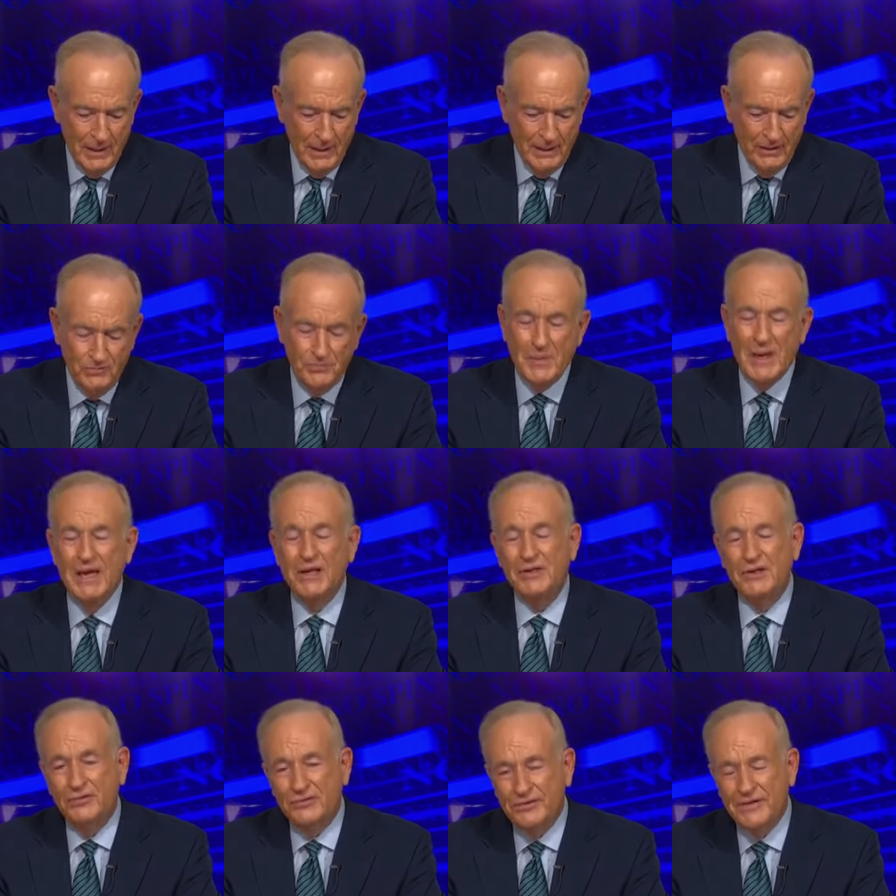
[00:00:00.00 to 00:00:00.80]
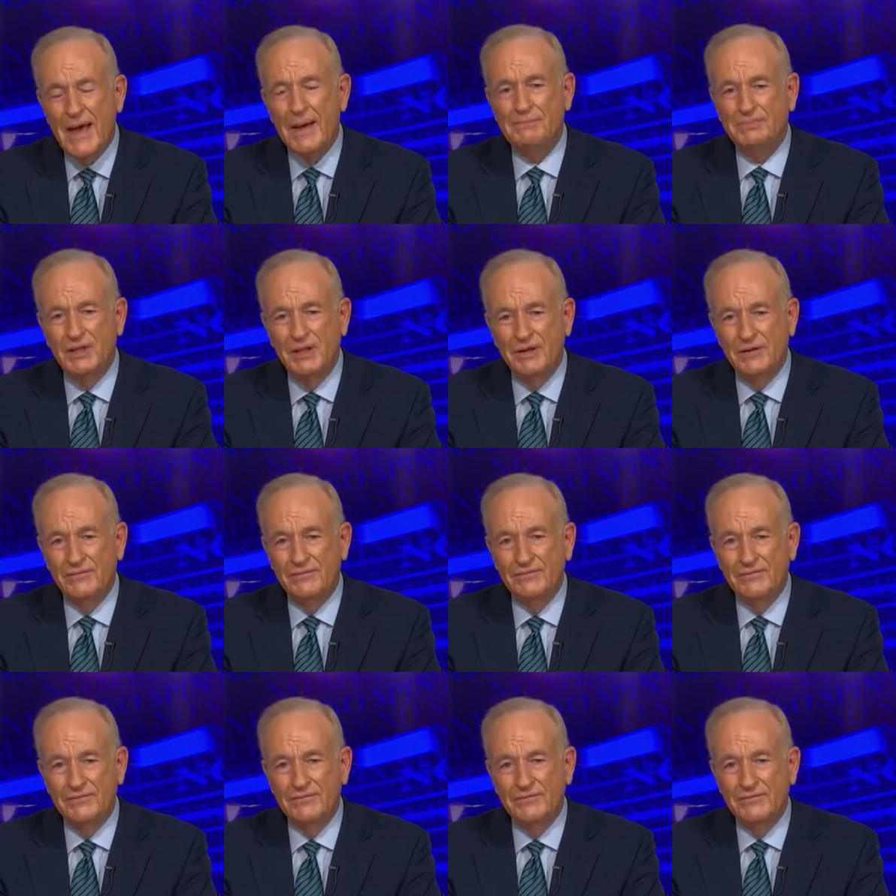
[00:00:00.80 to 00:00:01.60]
He's being deceptive,
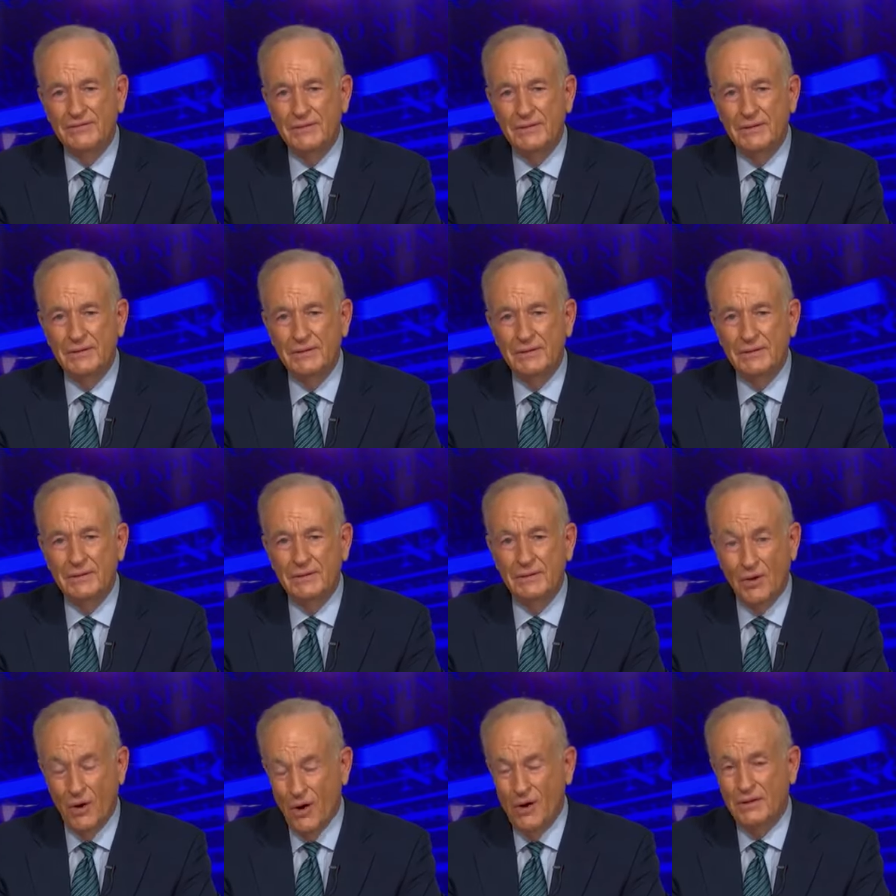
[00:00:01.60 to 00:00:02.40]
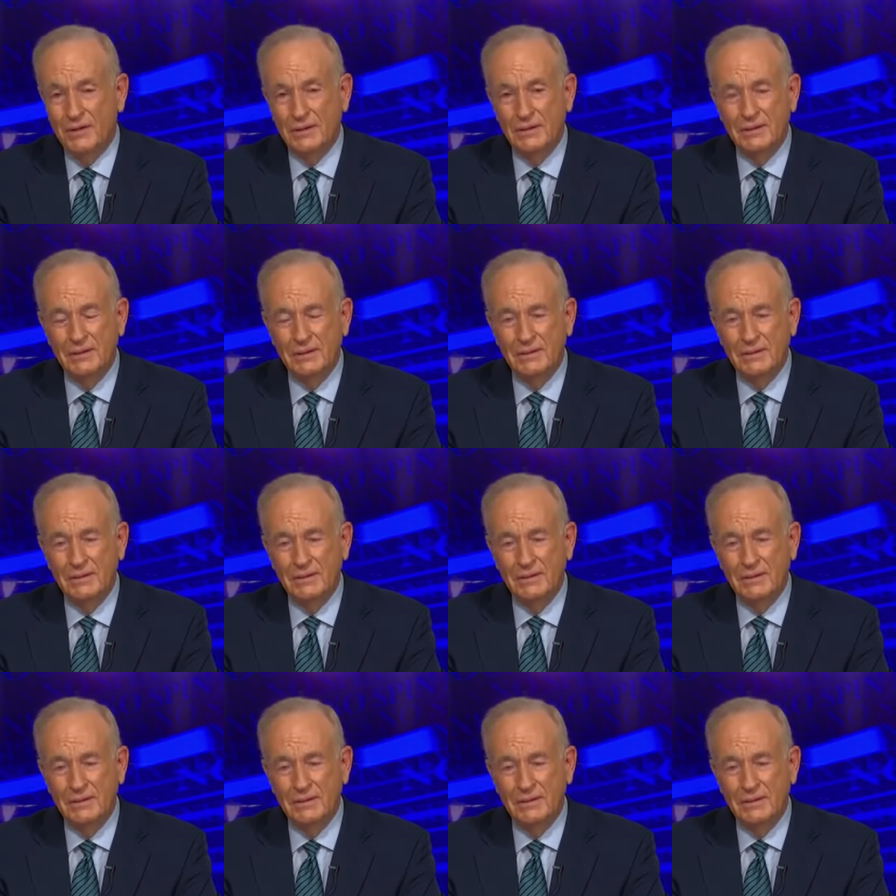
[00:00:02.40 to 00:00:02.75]
Garland.